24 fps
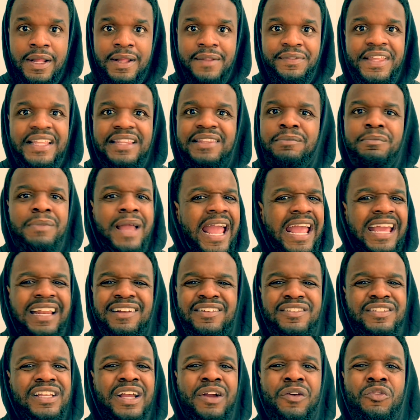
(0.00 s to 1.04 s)
that them
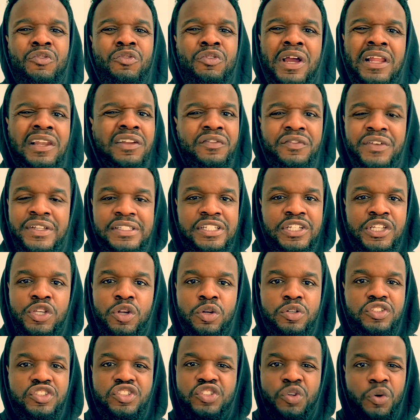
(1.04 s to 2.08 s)
haters are relevant to
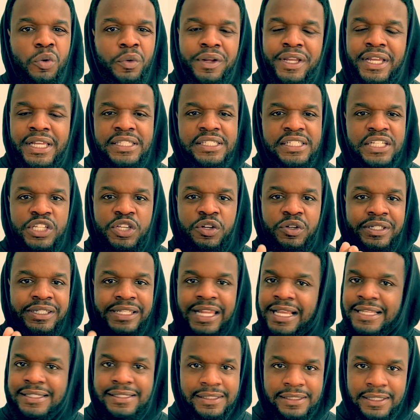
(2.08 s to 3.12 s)
your story and to your
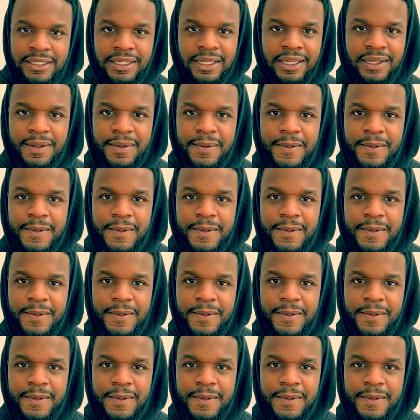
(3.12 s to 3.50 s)
destiny.